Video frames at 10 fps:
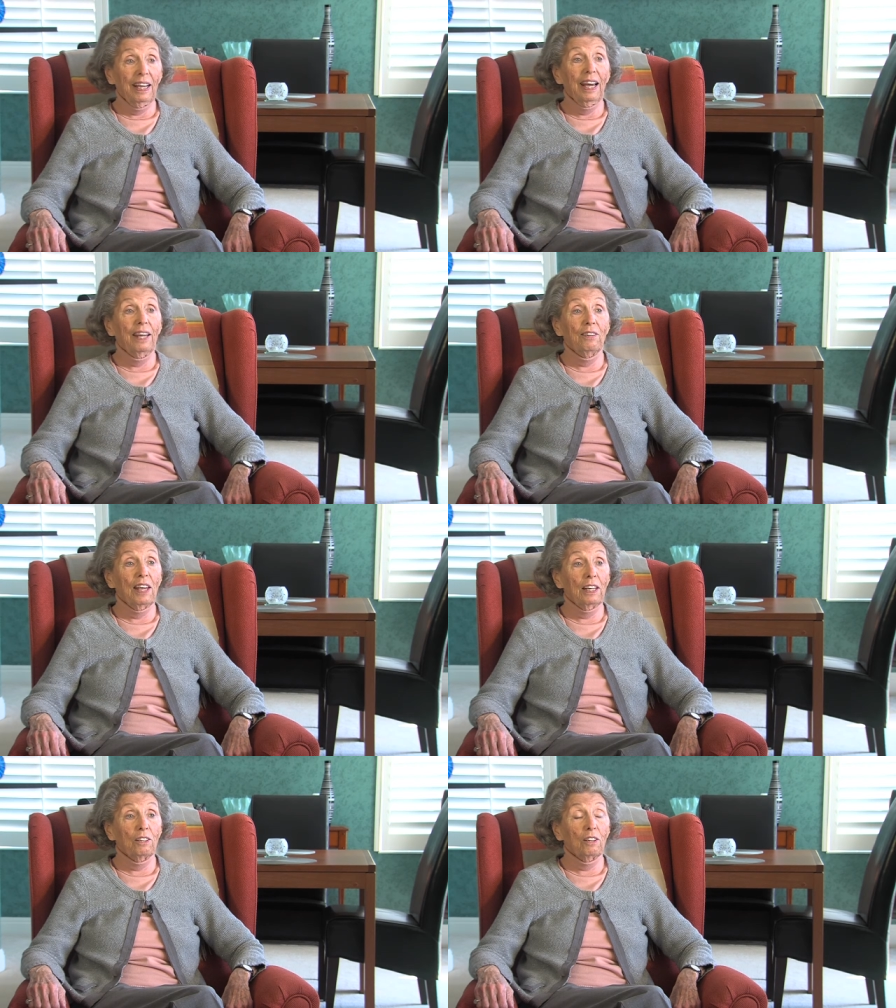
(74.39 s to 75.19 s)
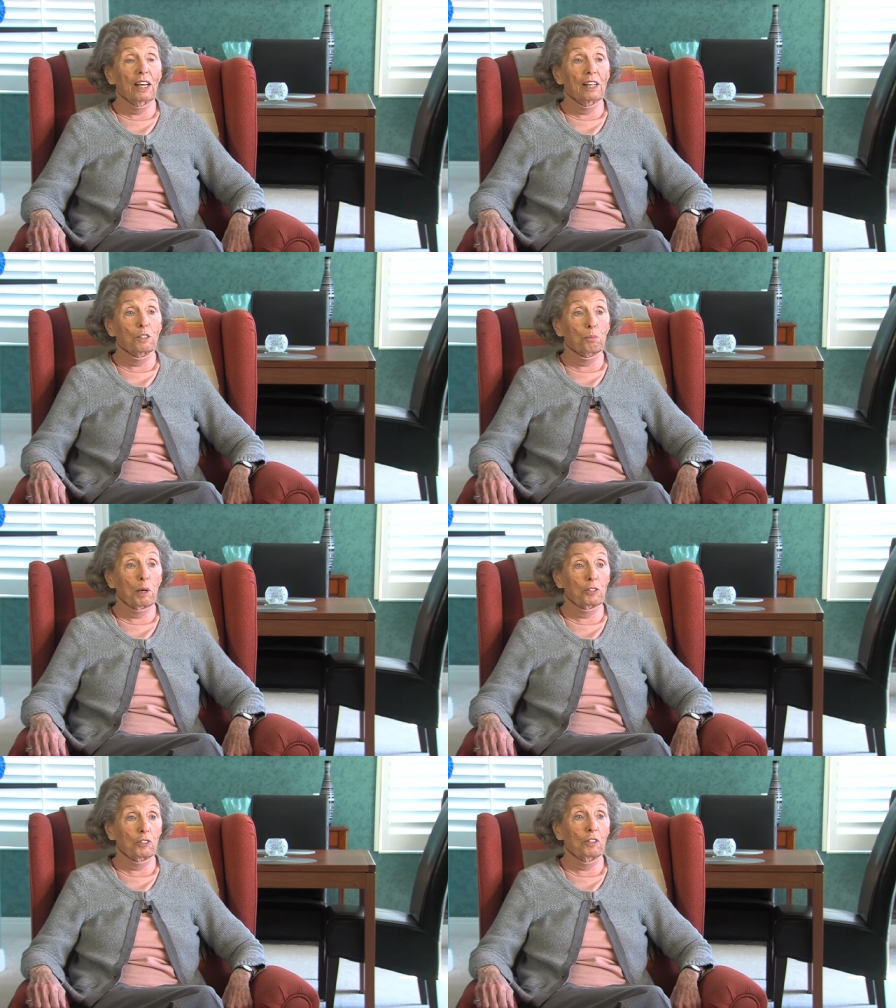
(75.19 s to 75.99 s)
and then as
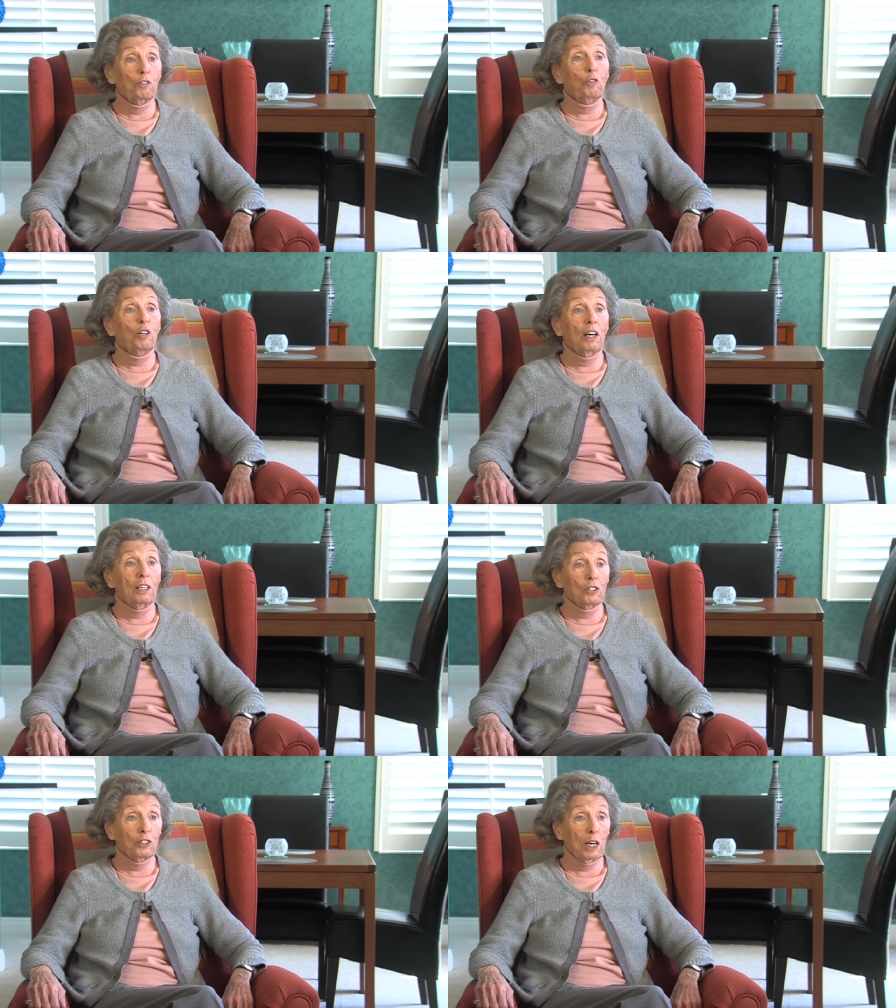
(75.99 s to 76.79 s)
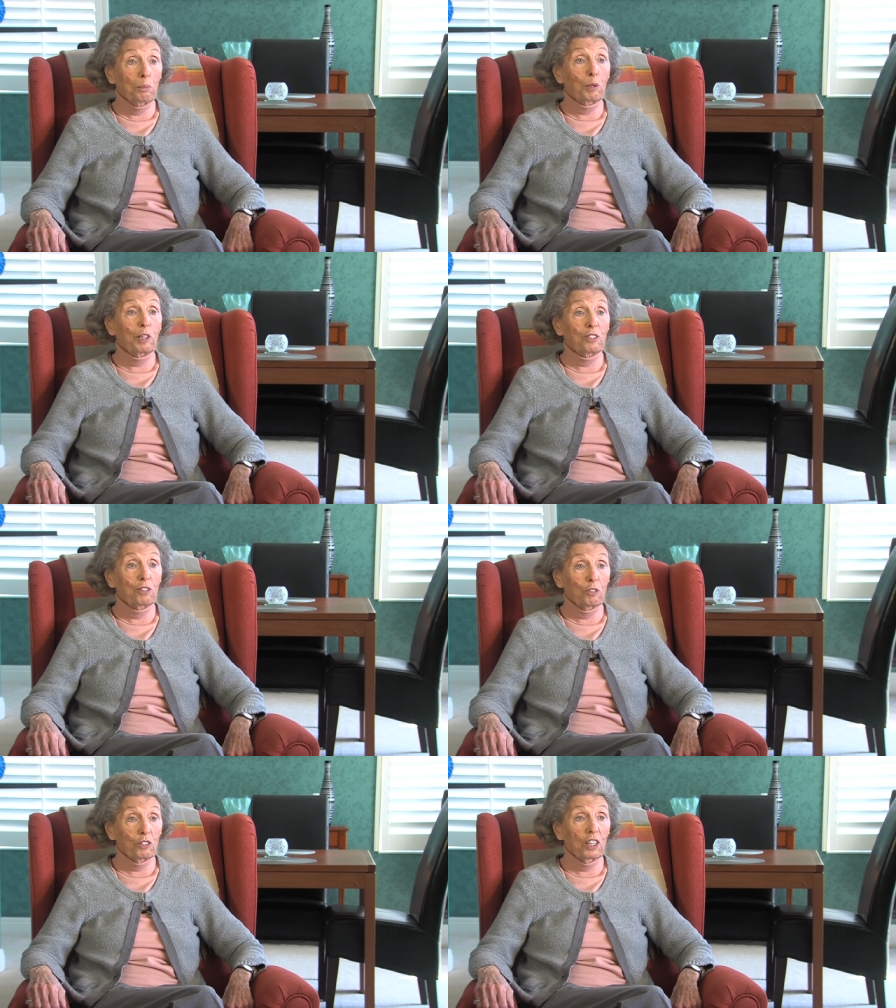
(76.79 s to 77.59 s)
president of New College Library
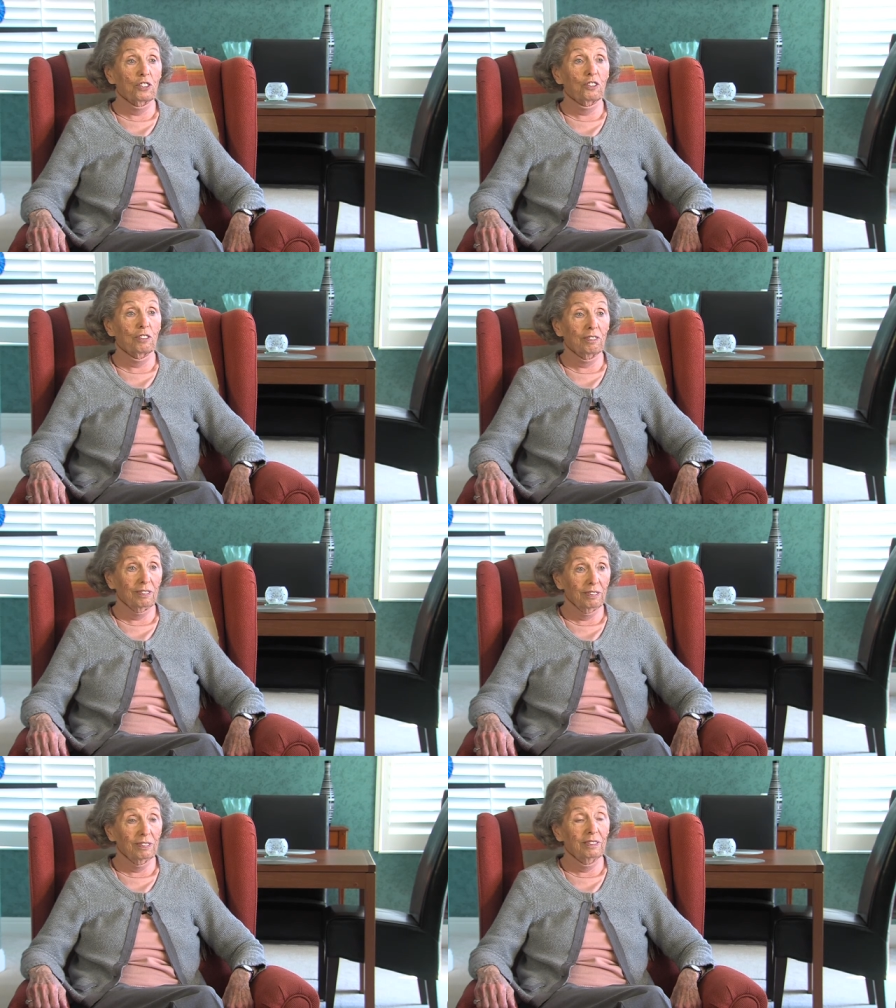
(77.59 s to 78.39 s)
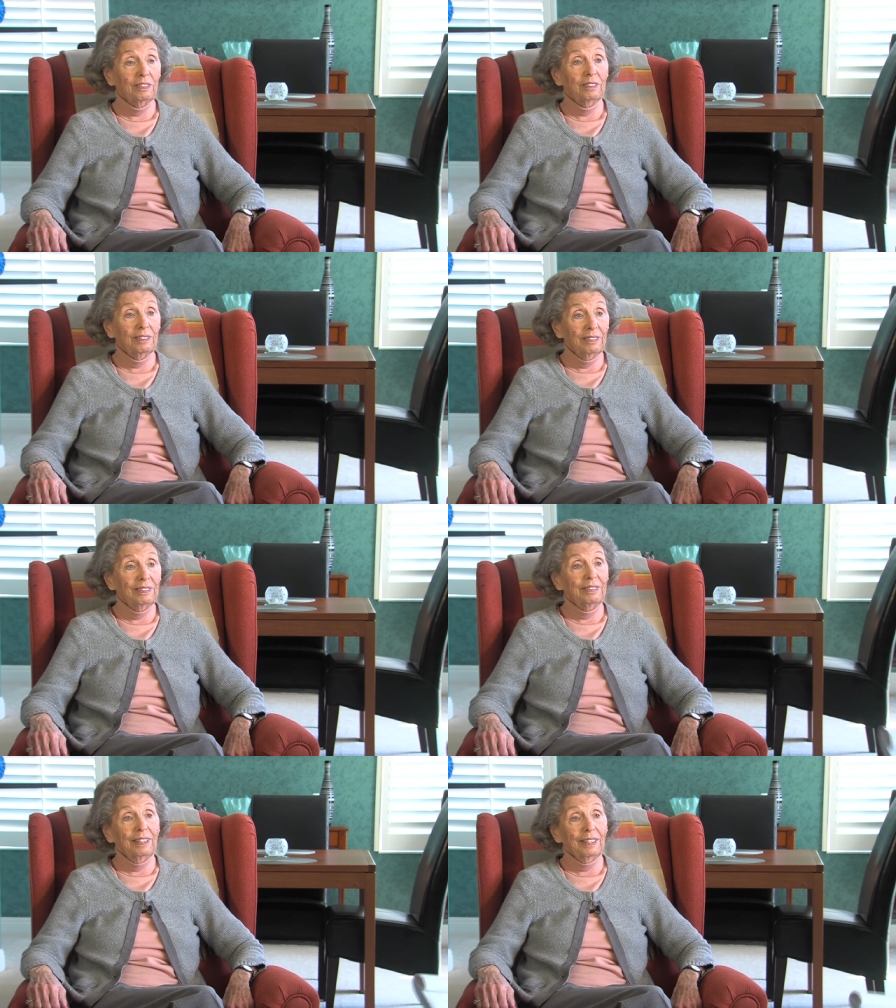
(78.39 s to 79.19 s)
Association.
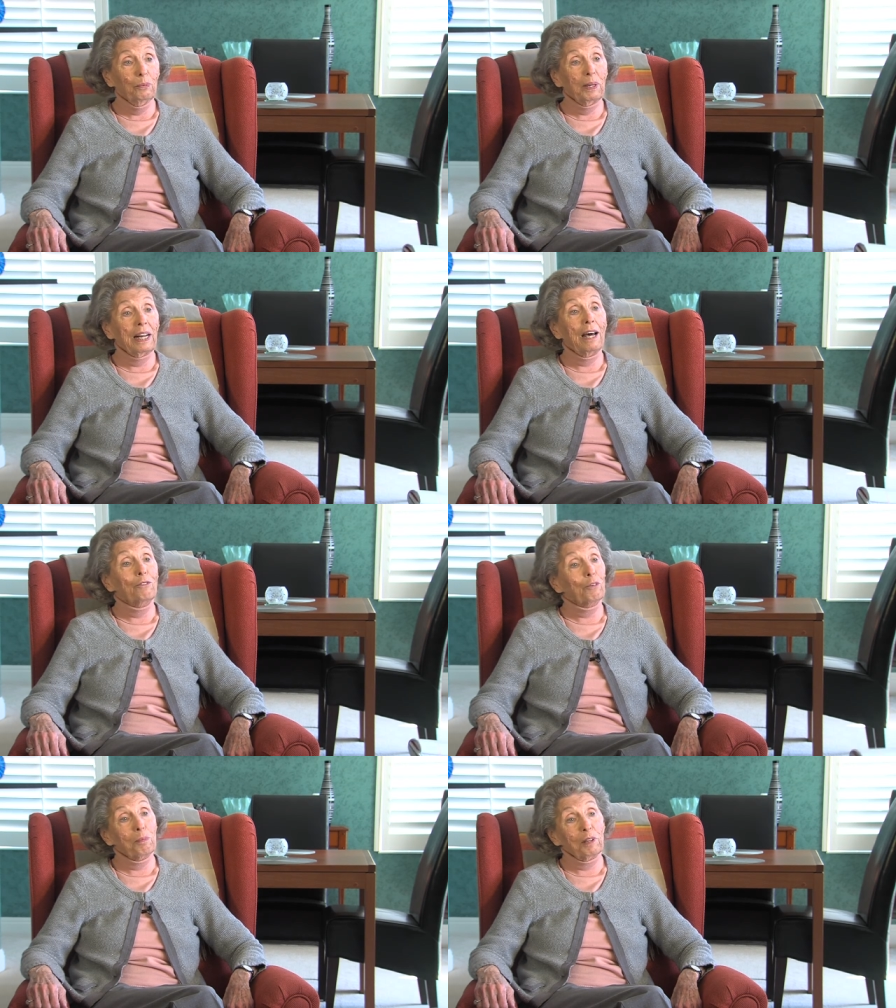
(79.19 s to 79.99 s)
Fantastic. And it went on from